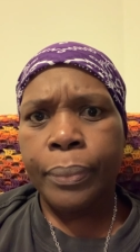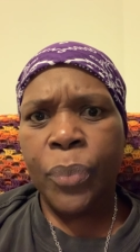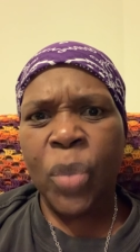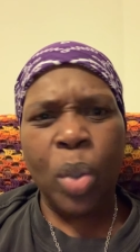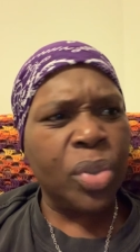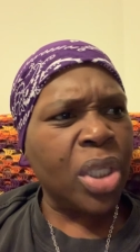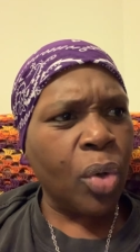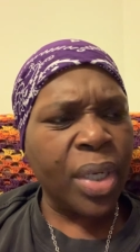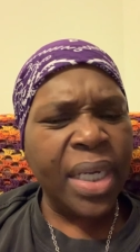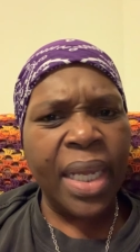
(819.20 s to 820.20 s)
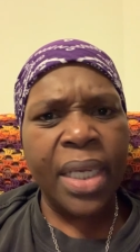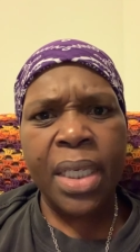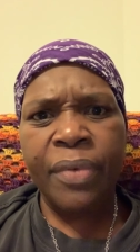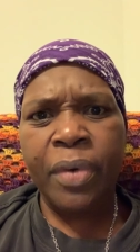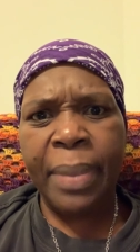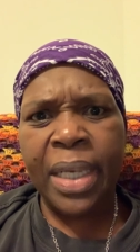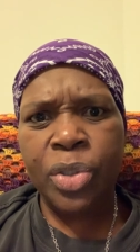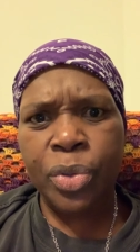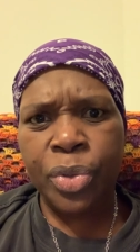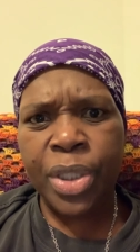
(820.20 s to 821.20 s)
Don't talk negative
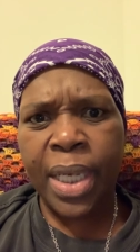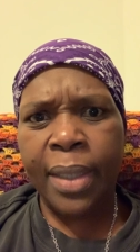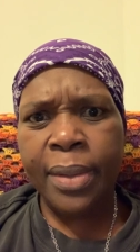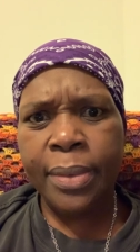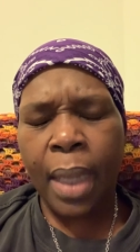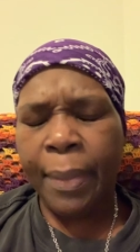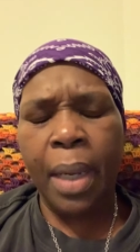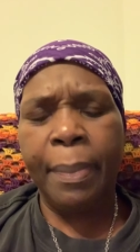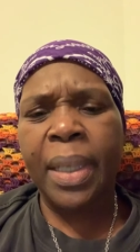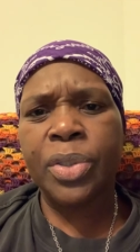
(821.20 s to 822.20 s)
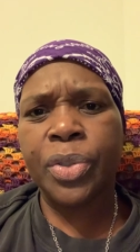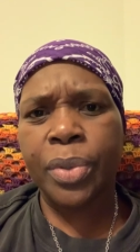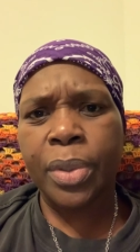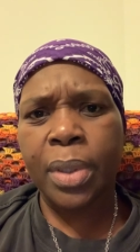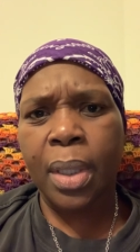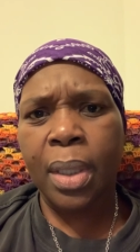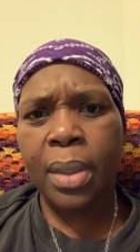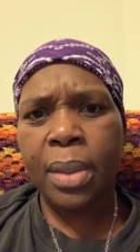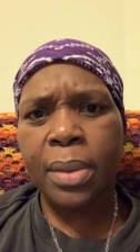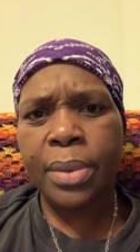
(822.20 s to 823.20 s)
about your child. I mean, about
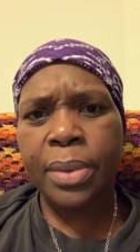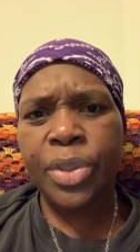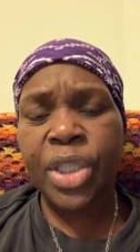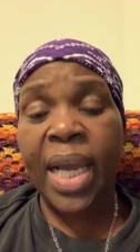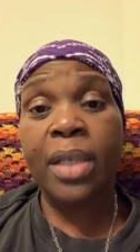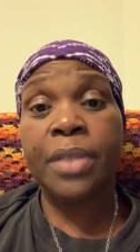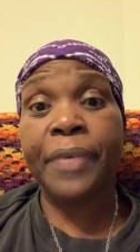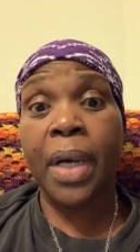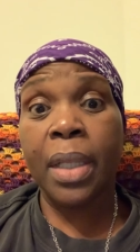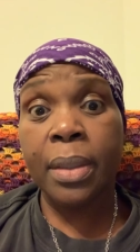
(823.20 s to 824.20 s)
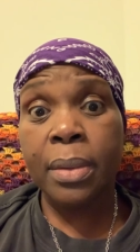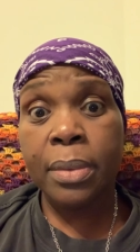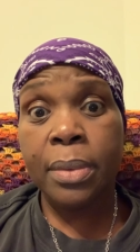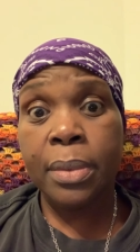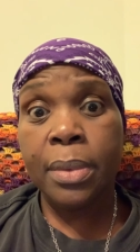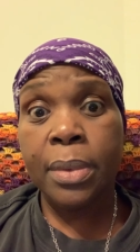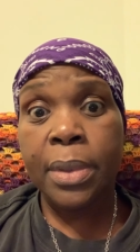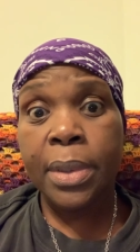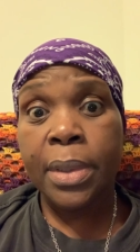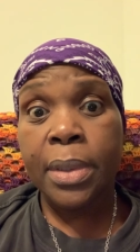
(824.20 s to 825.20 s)
your child's father
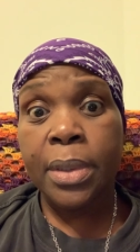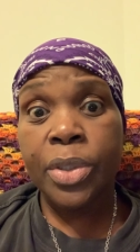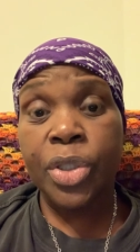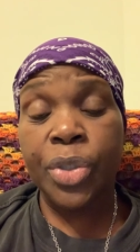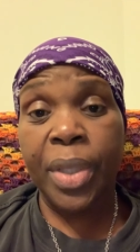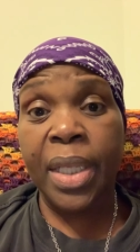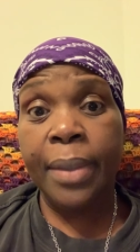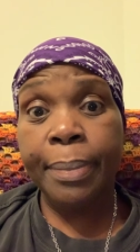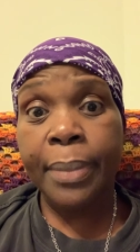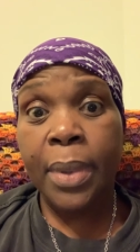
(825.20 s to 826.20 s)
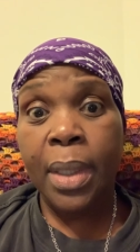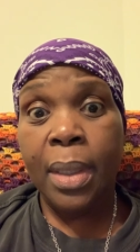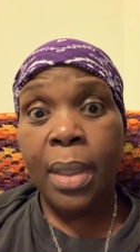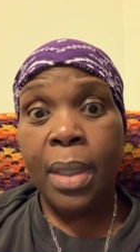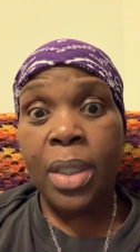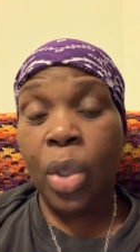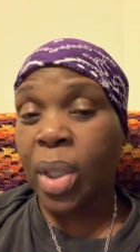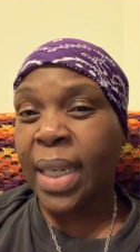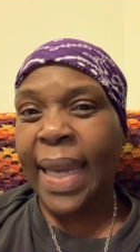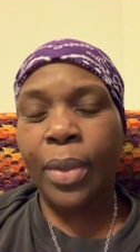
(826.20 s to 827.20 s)
to them. Don't
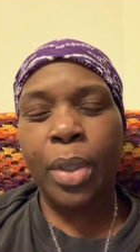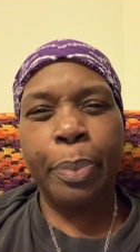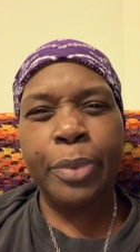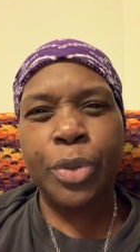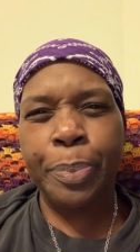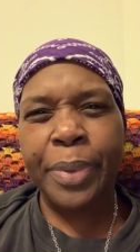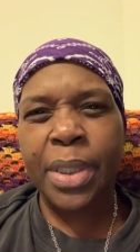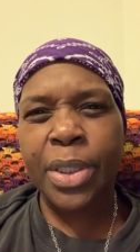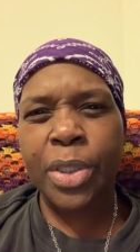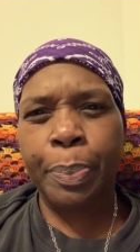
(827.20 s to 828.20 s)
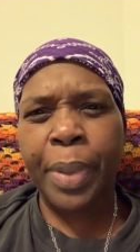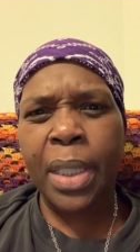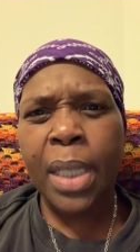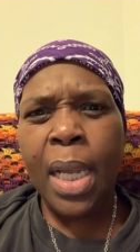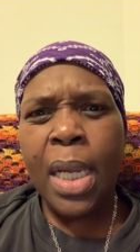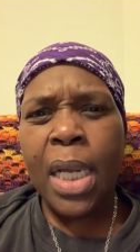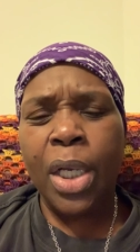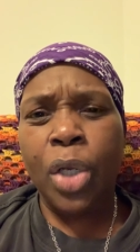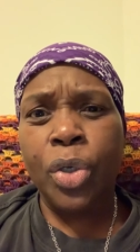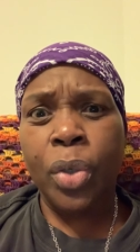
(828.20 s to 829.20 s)
allow them to participate
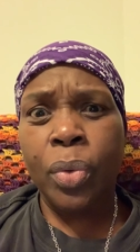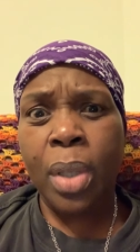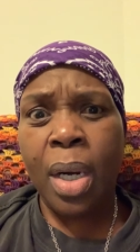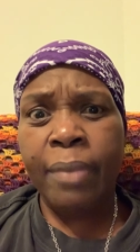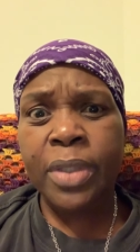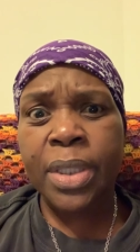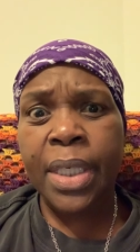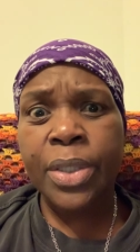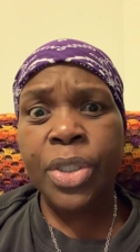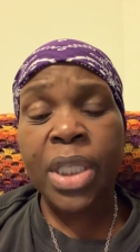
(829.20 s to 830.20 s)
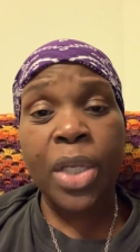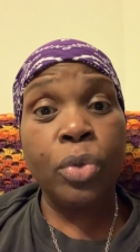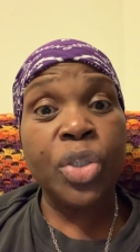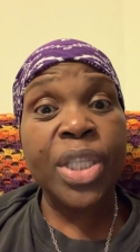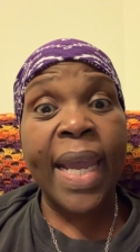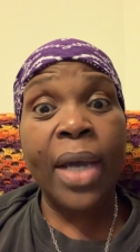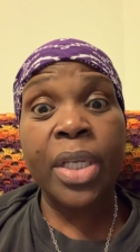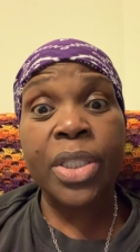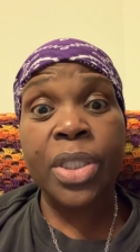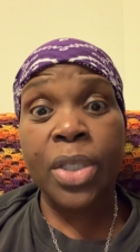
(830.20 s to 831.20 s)
in adult conversations, and your child
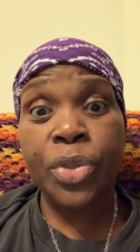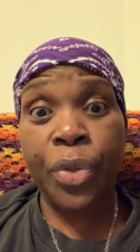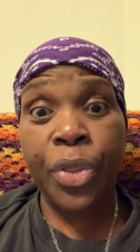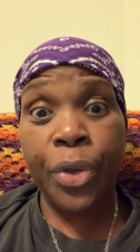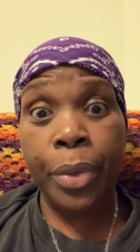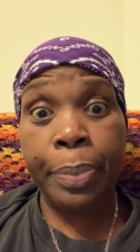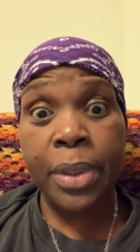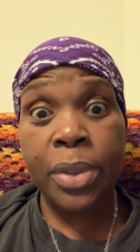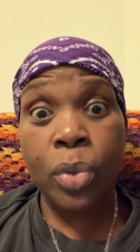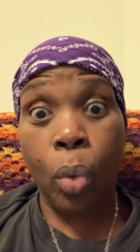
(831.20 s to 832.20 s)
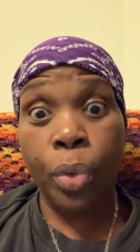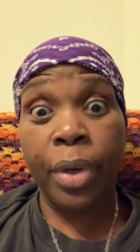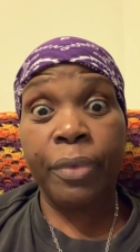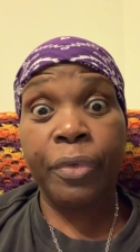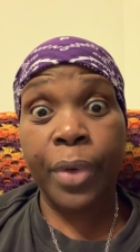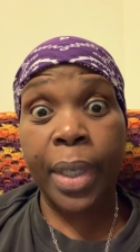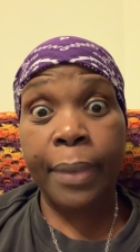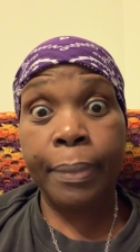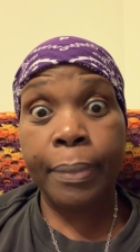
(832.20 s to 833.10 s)
is not your therapist or your friend.